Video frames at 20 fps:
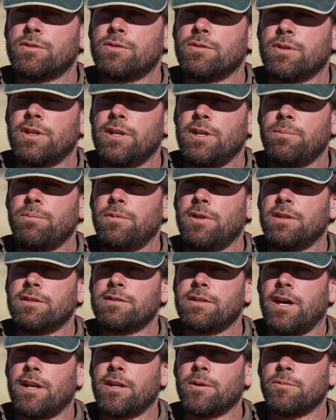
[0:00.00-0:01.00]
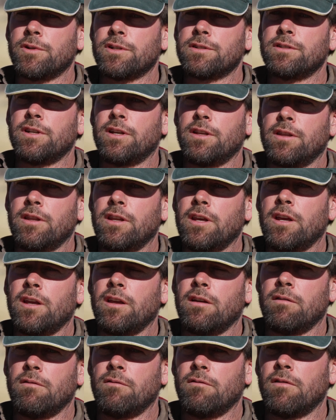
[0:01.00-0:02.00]
to keep these animals in
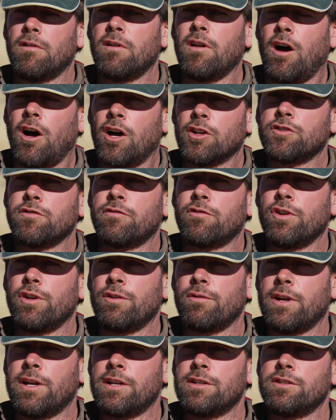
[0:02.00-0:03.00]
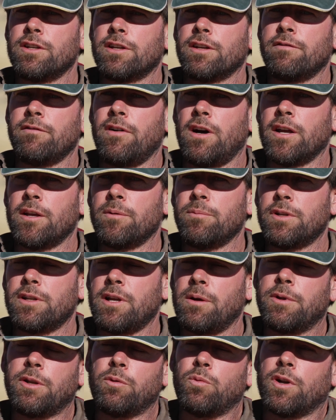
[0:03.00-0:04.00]
their large free-ranging environment.
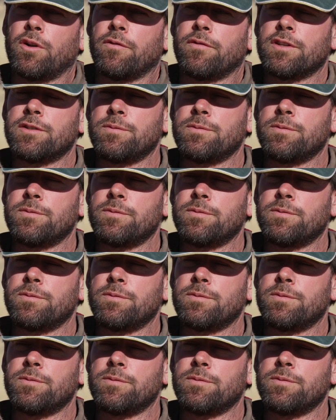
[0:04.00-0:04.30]
I mean, one of the